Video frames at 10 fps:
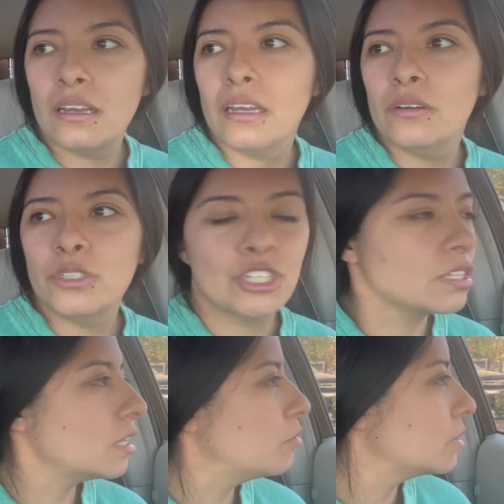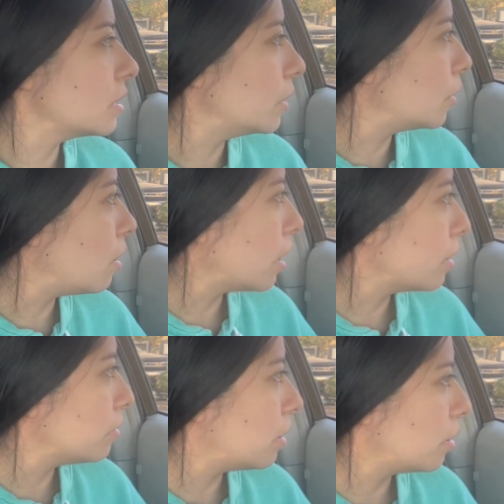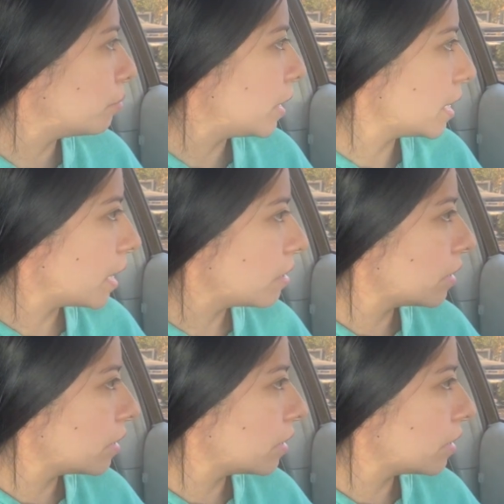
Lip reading: it was a little heartbreaking.